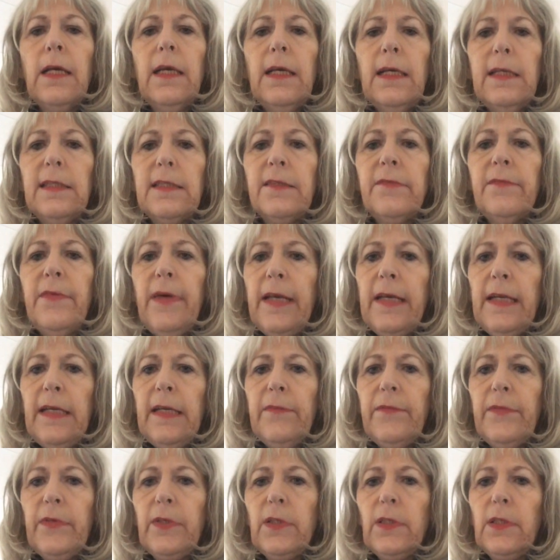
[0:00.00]
It's very
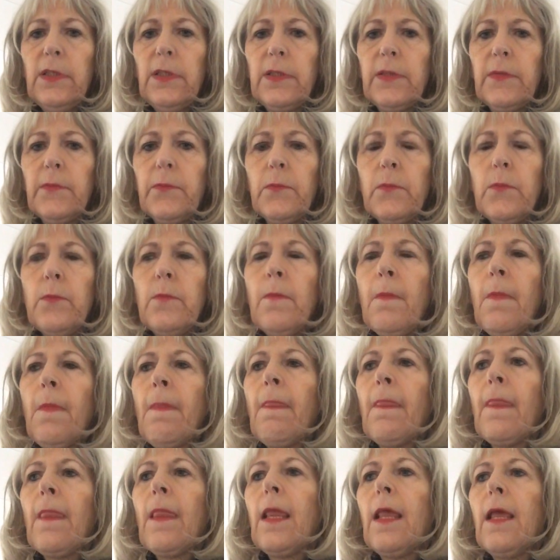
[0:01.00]
difficult.
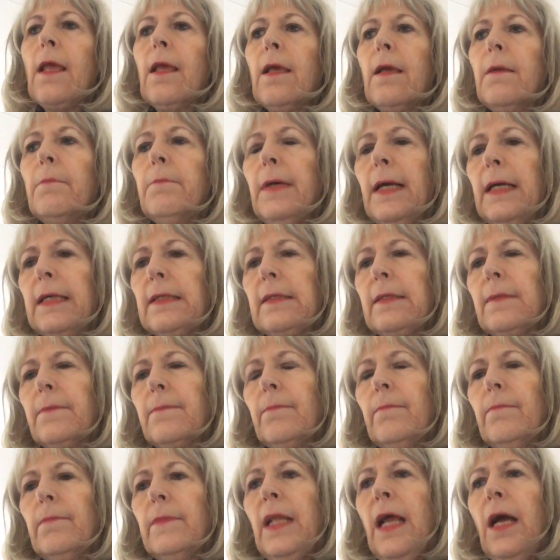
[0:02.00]
But
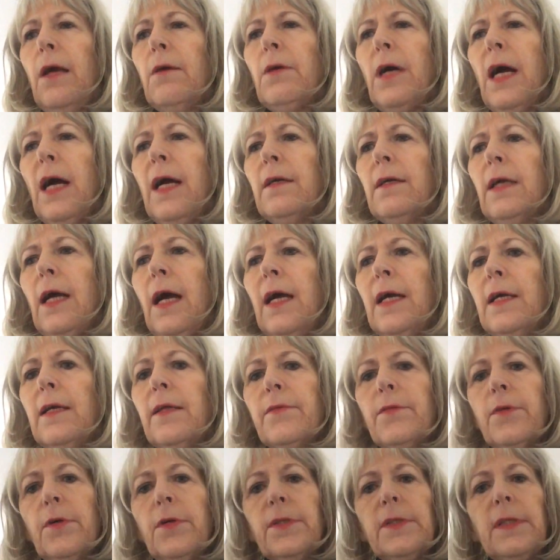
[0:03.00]
now I
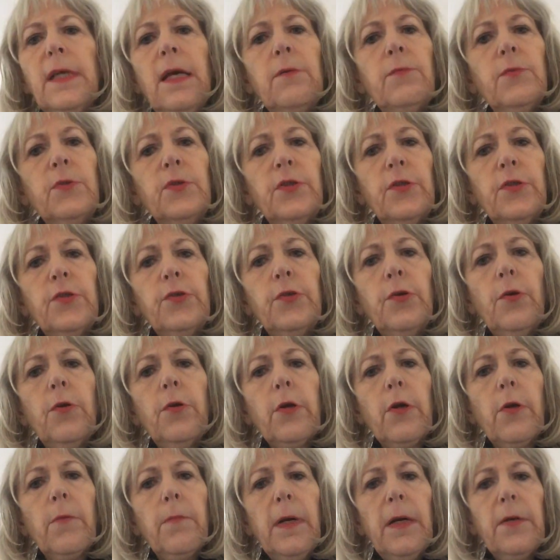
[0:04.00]
thought I would
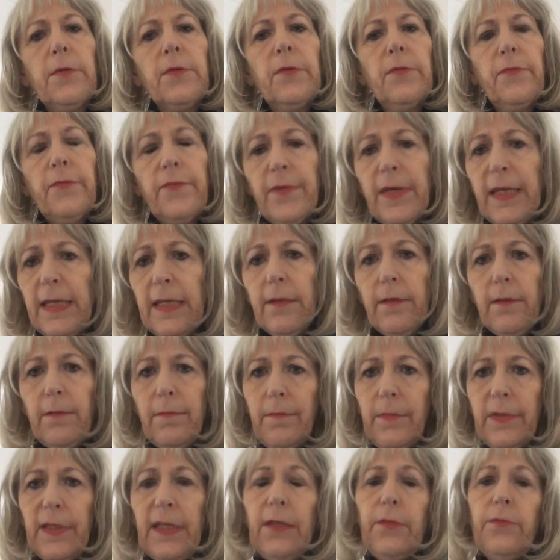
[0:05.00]
talk about the
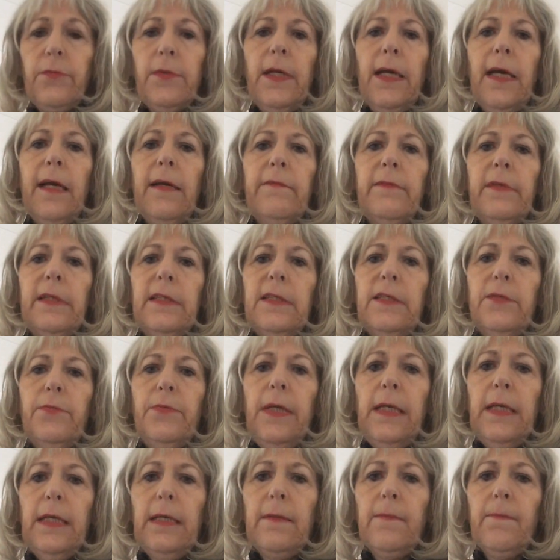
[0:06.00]
freedom that we have in
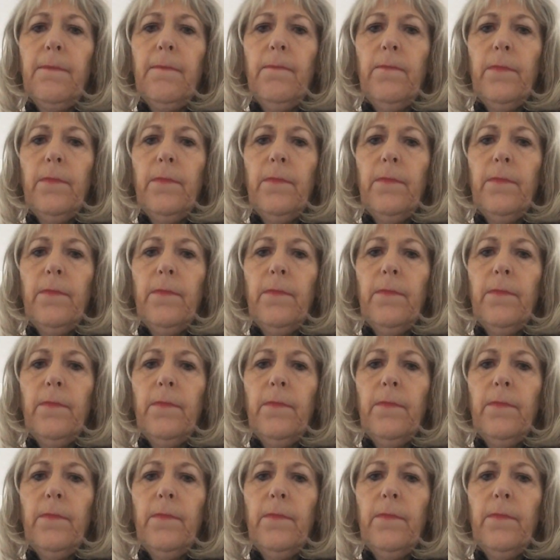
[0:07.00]
Sweden.